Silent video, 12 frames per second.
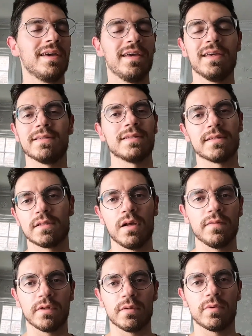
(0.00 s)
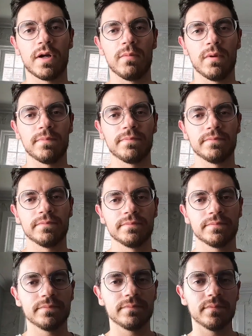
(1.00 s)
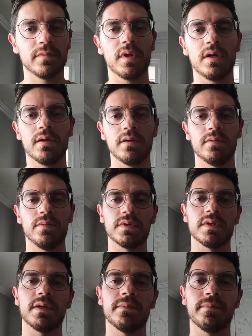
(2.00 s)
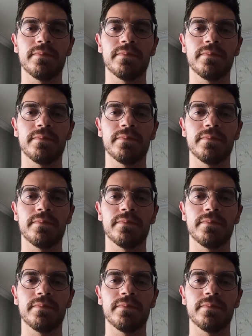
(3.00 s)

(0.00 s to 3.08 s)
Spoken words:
isn't solving the problem. We'll see.